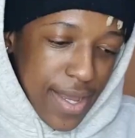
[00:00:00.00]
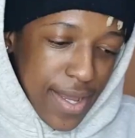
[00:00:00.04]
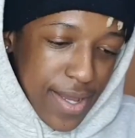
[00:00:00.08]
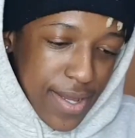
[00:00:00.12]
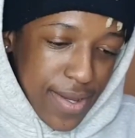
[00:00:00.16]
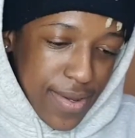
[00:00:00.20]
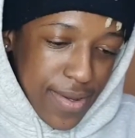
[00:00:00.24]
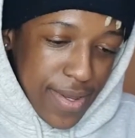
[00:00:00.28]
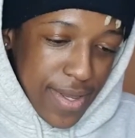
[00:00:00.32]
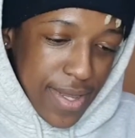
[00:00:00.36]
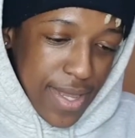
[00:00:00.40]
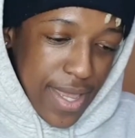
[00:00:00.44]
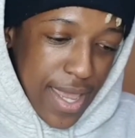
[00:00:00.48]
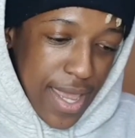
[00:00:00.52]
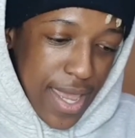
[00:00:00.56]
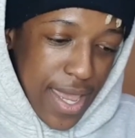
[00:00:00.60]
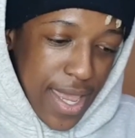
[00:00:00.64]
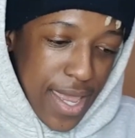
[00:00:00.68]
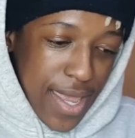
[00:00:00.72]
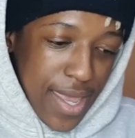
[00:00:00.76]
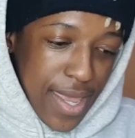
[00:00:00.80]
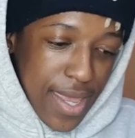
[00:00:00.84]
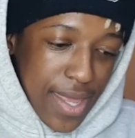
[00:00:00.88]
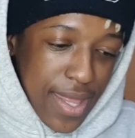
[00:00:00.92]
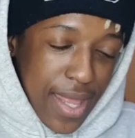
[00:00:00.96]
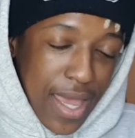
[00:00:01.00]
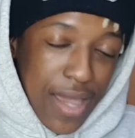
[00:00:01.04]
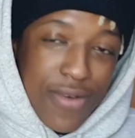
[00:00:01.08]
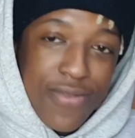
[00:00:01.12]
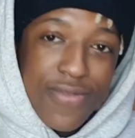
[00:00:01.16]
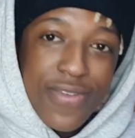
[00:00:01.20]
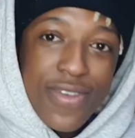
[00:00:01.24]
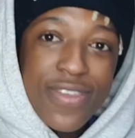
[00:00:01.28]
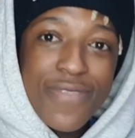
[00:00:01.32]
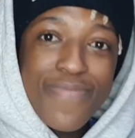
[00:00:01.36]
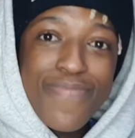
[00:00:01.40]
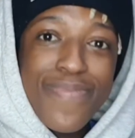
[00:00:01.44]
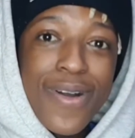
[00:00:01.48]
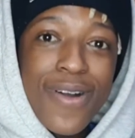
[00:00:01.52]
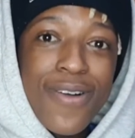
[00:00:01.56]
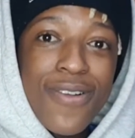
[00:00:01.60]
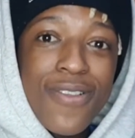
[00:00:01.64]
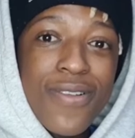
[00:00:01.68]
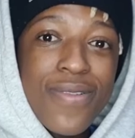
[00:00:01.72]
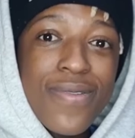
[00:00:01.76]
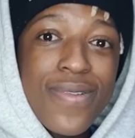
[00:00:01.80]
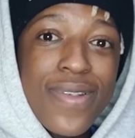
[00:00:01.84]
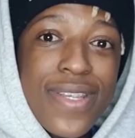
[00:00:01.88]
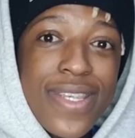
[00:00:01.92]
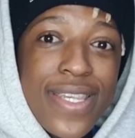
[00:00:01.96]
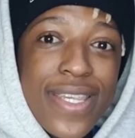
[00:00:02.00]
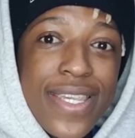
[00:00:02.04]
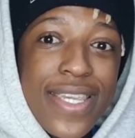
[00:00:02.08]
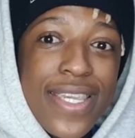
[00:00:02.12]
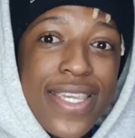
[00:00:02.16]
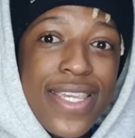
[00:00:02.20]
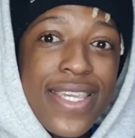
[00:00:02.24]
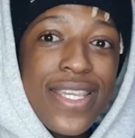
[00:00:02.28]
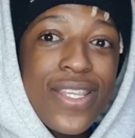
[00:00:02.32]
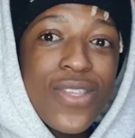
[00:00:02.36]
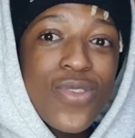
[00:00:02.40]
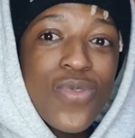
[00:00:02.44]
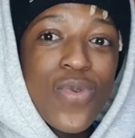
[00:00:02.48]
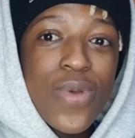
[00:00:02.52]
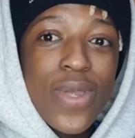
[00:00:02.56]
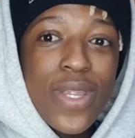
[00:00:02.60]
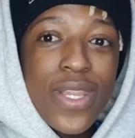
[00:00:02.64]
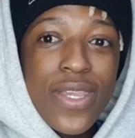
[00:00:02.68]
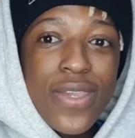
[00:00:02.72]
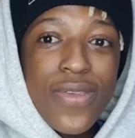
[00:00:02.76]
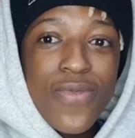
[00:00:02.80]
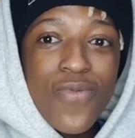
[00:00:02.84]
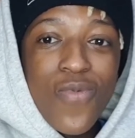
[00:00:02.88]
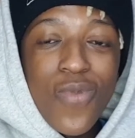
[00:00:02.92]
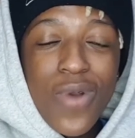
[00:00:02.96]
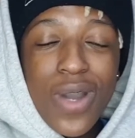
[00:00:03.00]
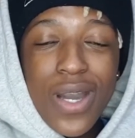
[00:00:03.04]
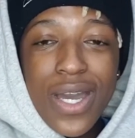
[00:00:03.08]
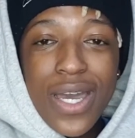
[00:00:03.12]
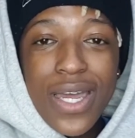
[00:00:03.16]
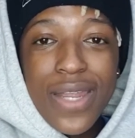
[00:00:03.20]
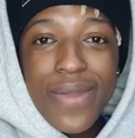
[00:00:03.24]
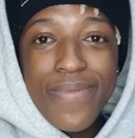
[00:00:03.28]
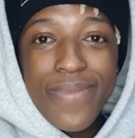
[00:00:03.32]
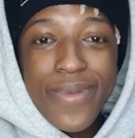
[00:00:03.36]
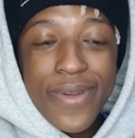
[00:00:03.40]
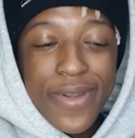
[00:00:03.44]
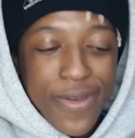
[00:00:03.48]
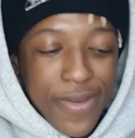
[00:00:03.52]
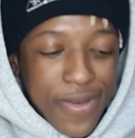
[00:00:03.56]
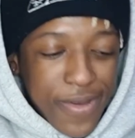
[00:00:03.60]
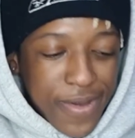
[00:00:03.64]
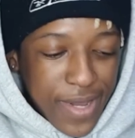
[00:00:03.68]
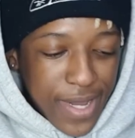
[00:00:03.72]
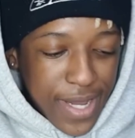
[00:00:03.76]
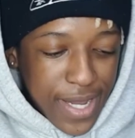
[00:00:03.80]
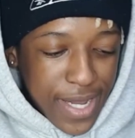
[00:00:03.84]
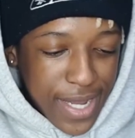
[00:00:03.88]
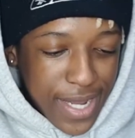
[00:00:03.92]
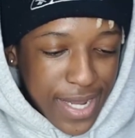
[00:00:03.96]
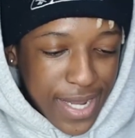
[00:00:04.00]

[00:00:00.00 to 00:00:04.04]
Okay, that was Polo G 21, bro.